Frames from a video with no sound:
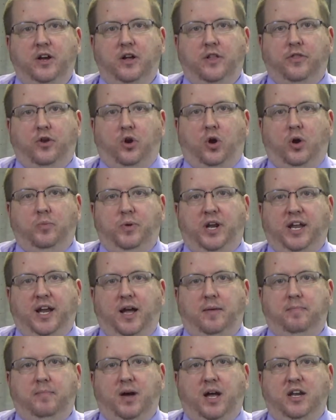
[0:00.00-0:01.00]
The Lord willing,
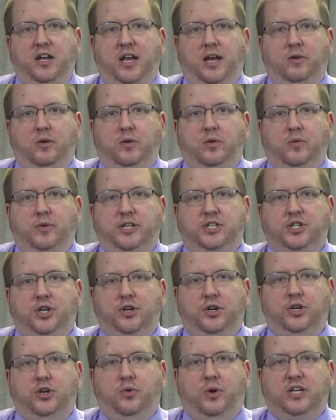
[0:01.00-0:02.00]
on Monday, we will
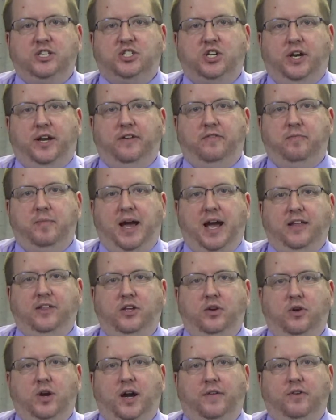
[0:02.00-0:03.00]
return to our study of
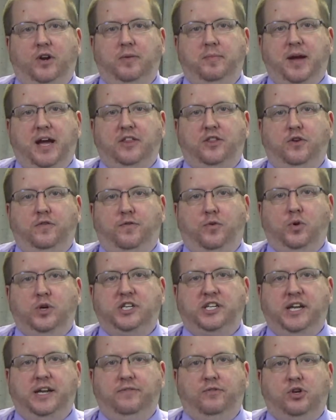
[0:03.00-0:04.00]
Matthew, covering Matthew
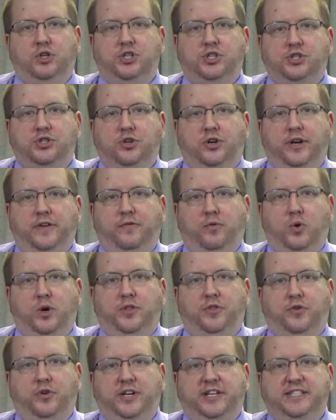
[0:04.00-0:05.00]
14, verses 34 to
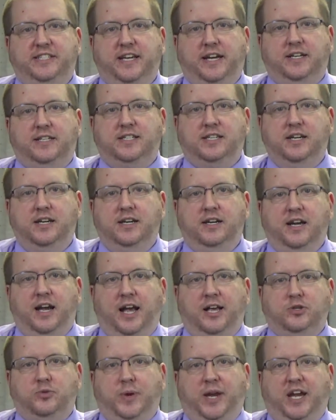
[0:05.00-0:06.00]
36,
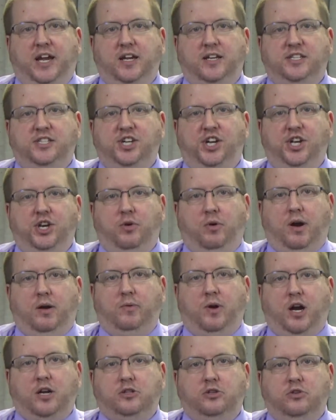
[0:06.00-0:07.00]
as we continue our
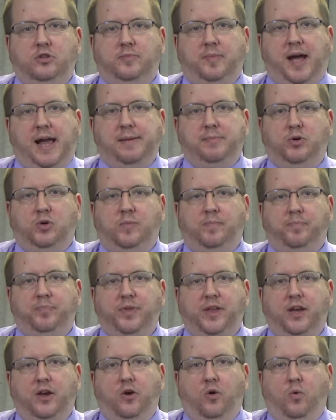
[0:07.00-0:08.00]
walk through the Bible,
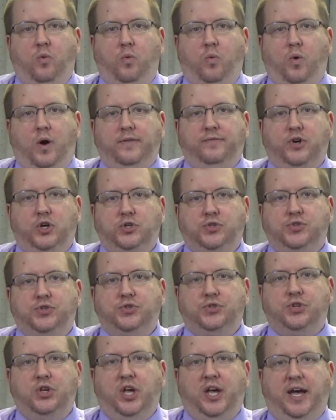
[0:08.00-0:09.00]
one
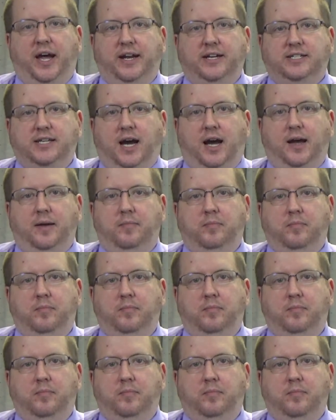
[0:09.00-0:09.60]
verse at a time.